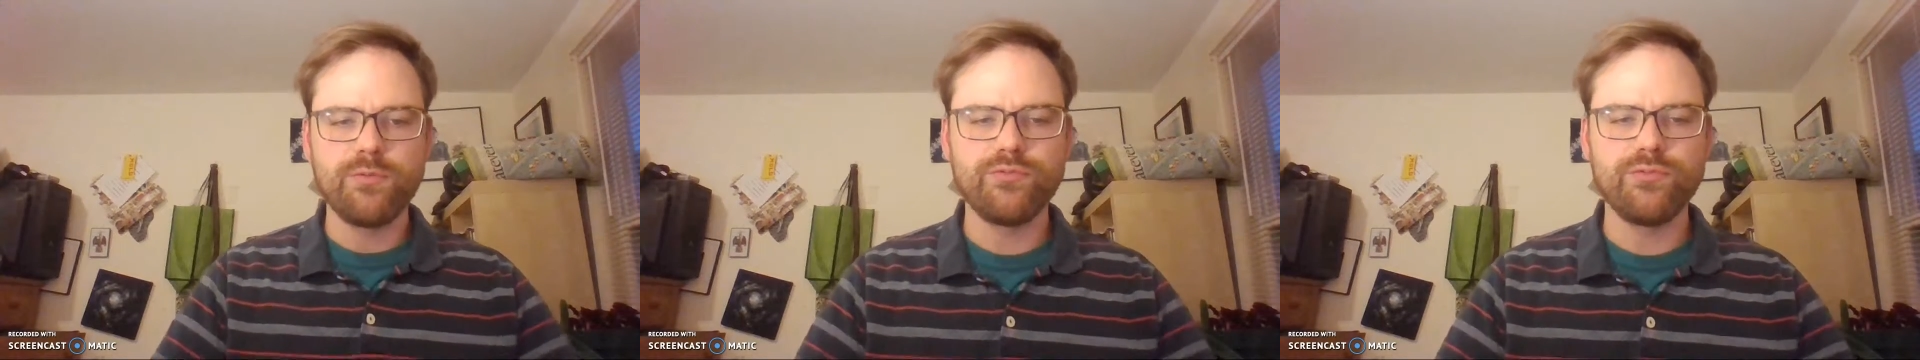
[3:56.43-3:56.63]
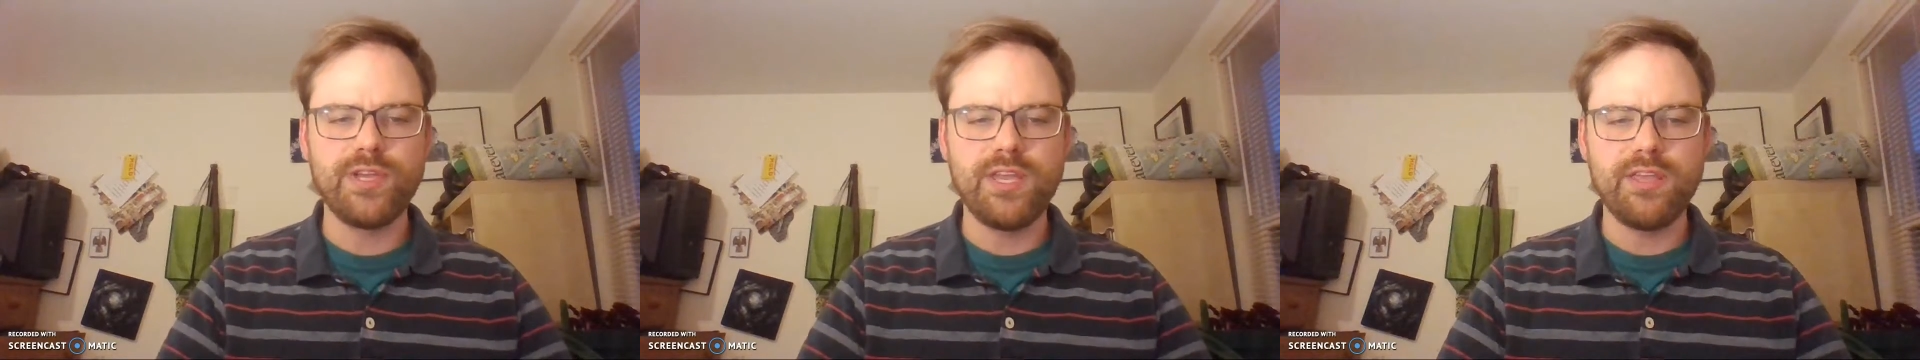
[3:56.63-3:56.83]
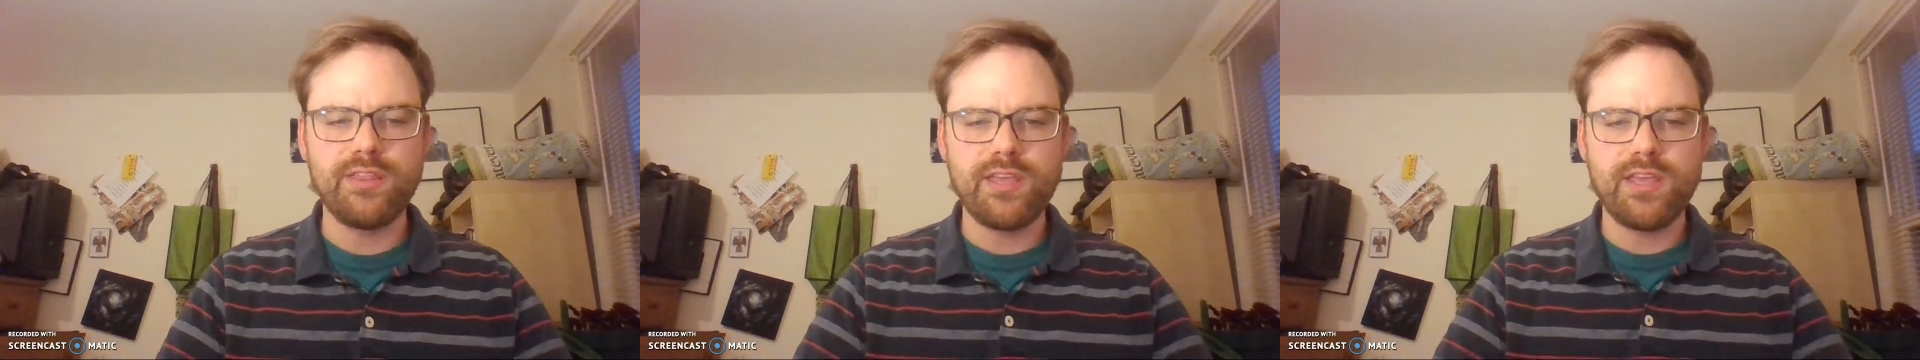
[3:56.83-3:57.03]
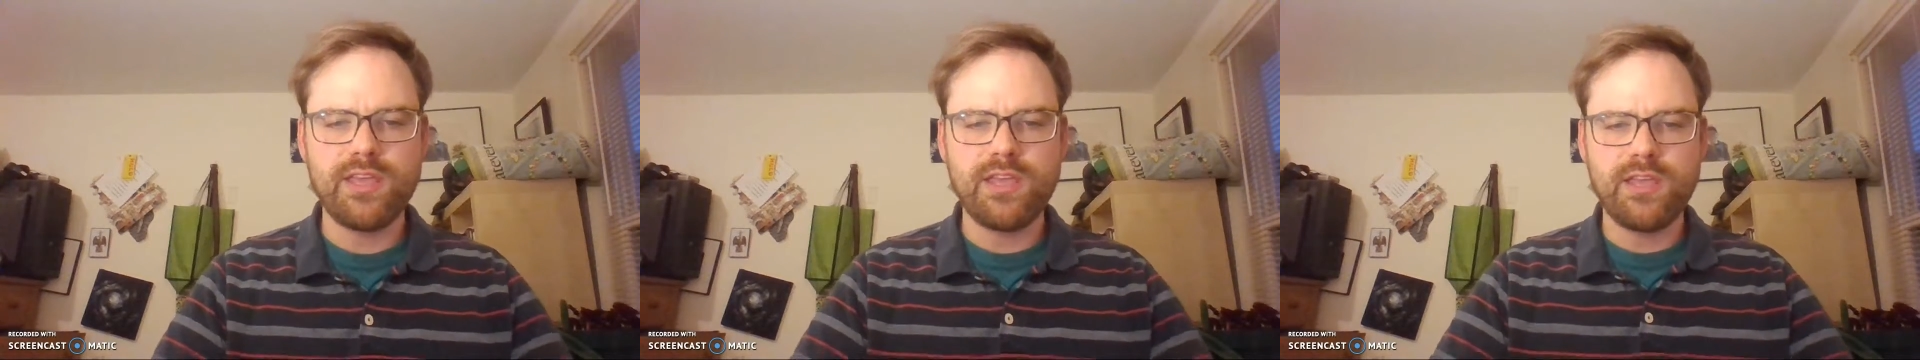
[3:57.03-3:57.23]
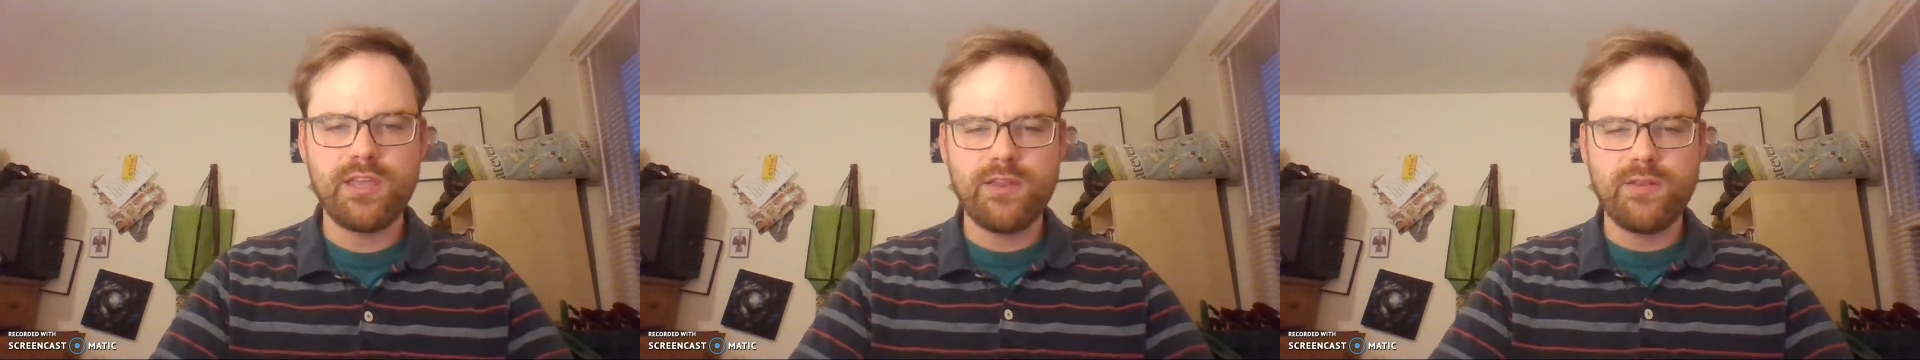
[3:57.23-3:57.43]
Breathe
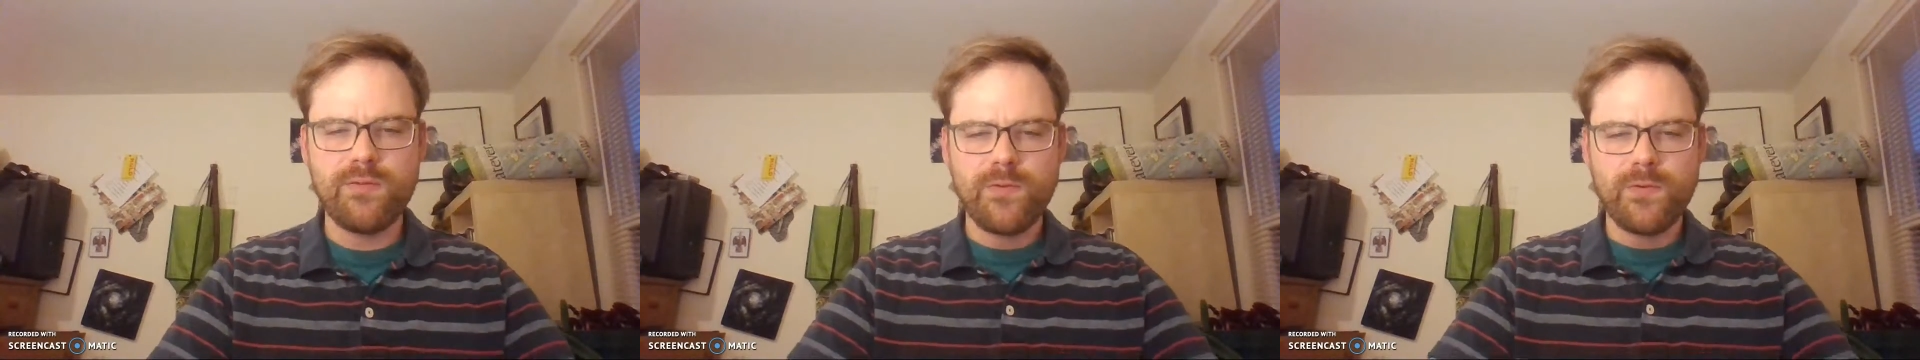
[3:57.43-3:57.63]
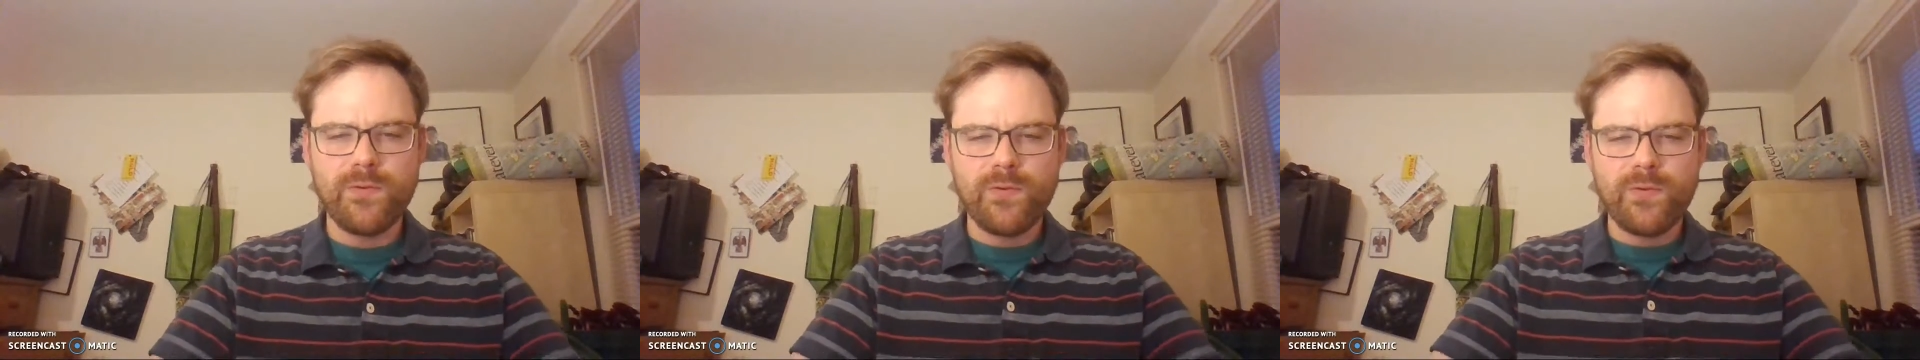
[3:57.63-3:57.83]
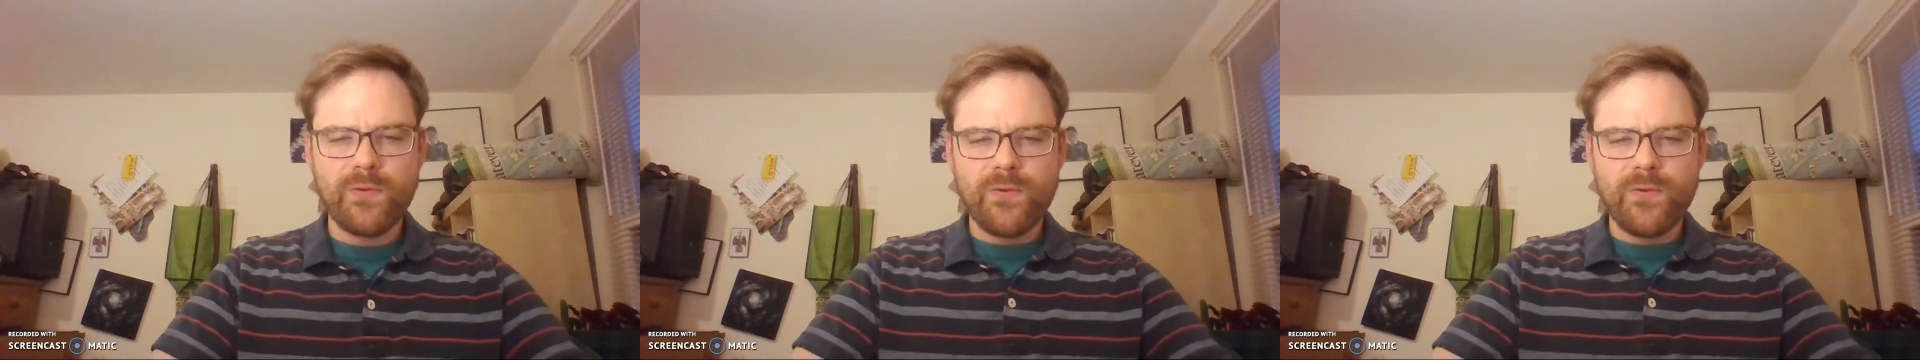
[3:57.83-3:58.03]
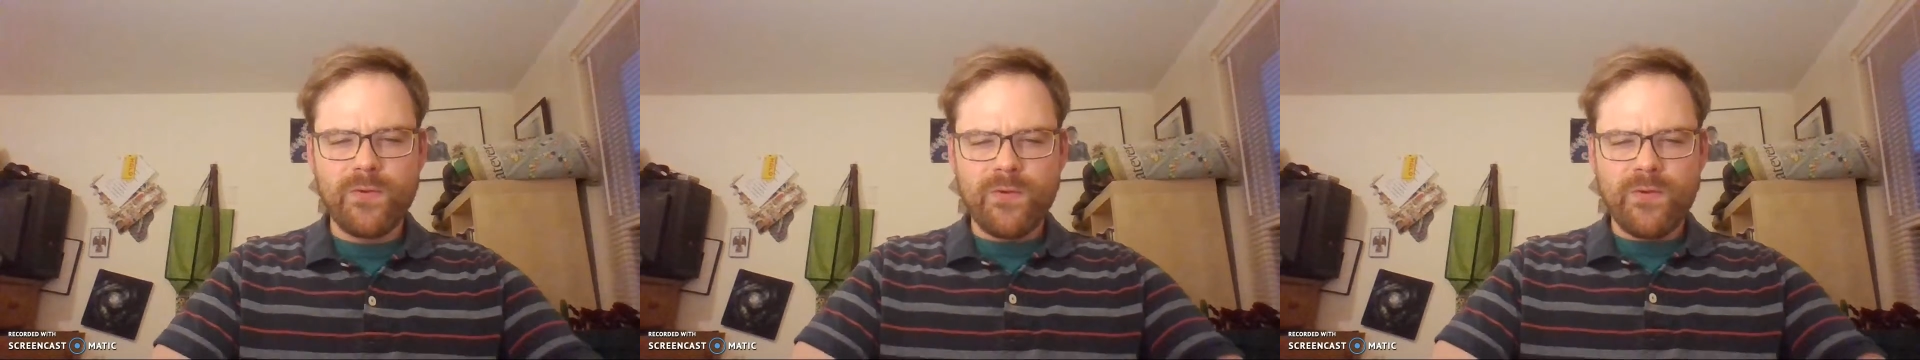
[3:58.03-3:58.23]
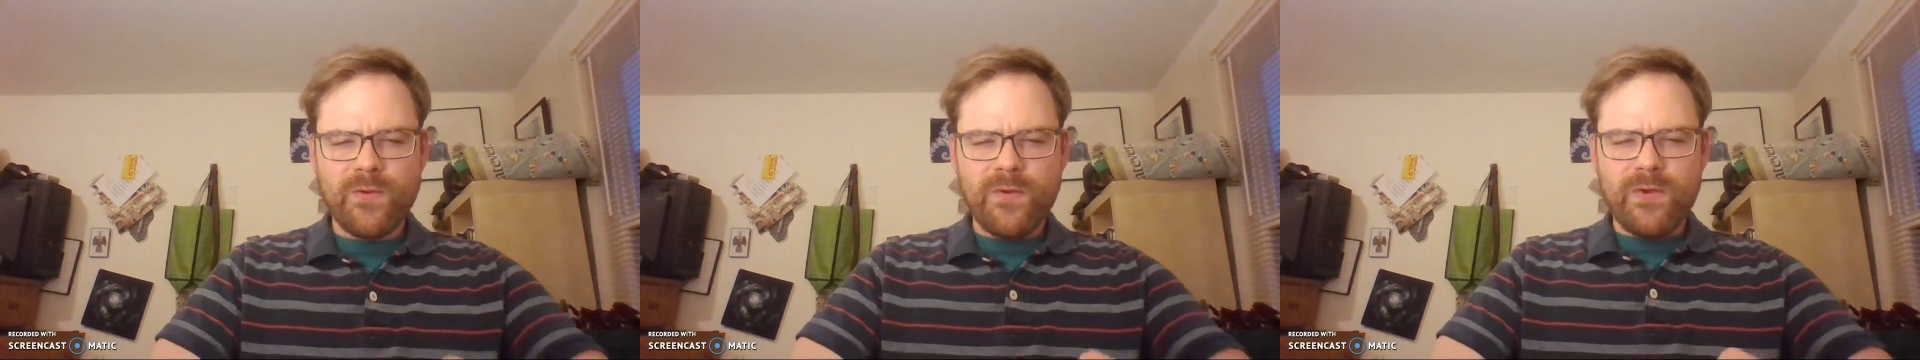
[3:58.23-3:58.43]
in
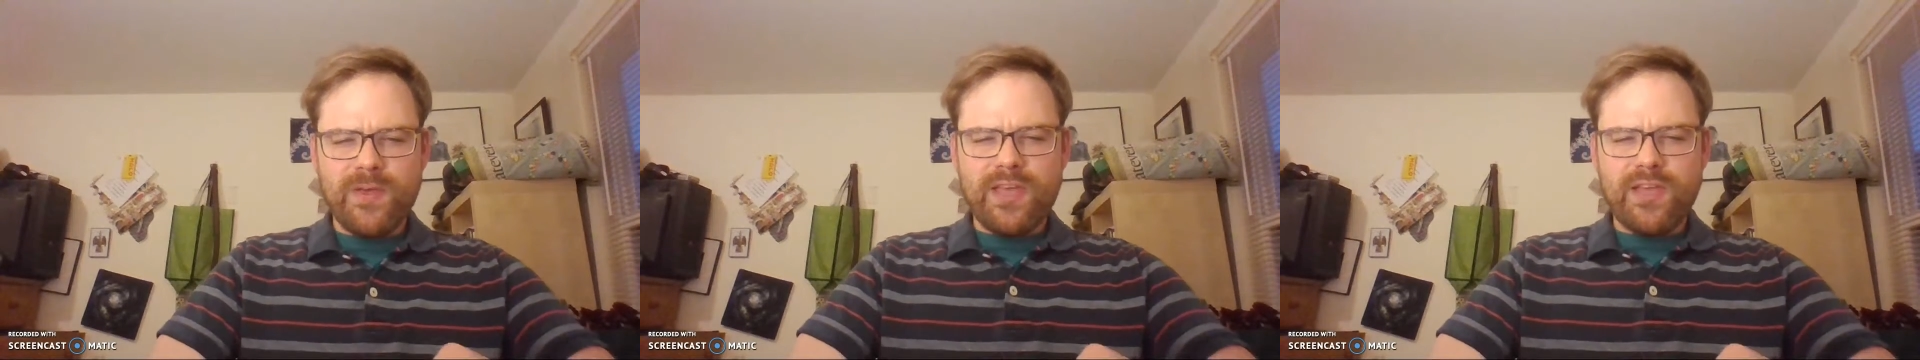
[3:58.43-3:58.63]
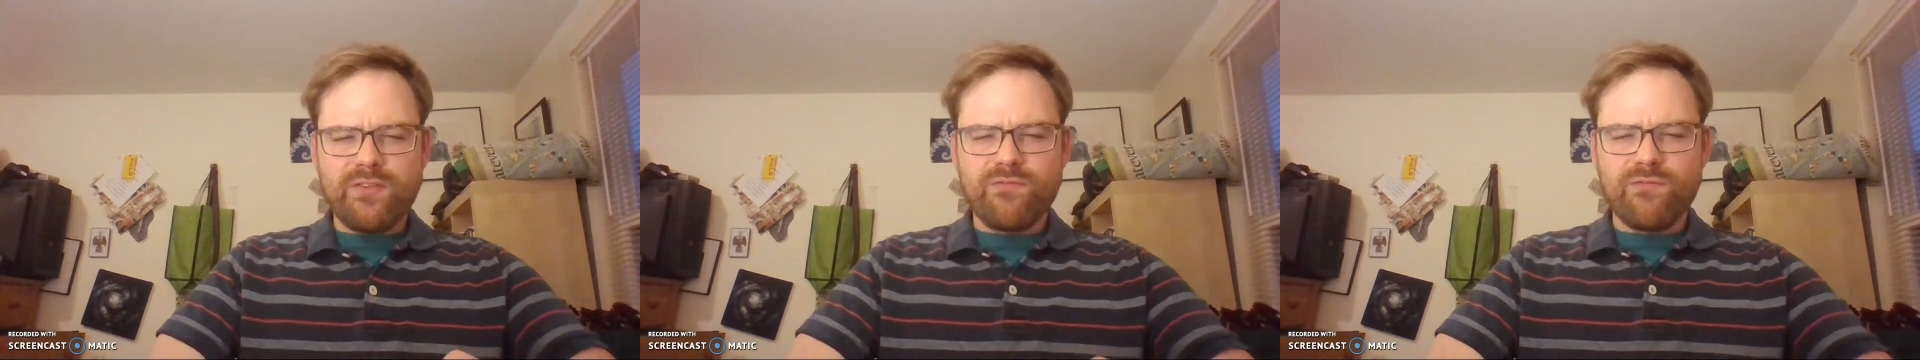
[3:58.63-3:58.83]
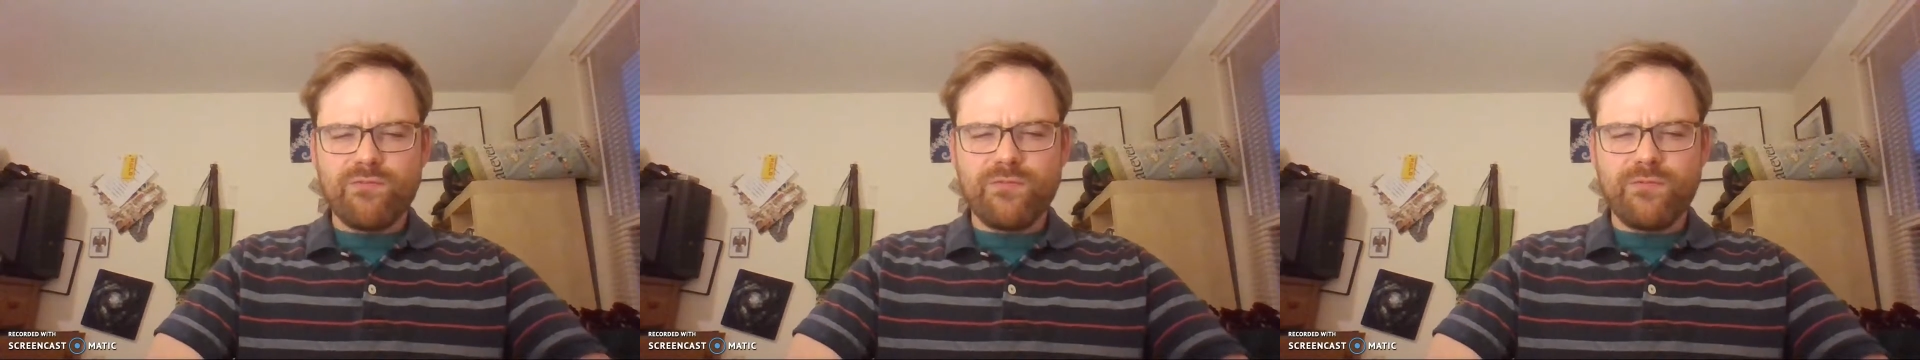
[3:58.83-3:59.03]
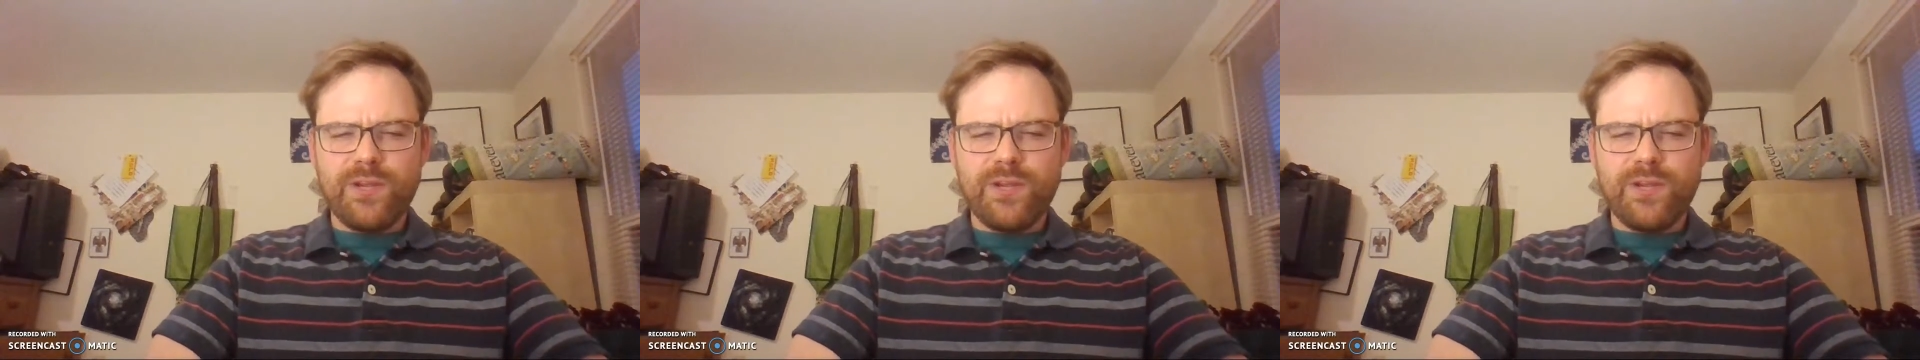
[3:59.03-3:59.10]
and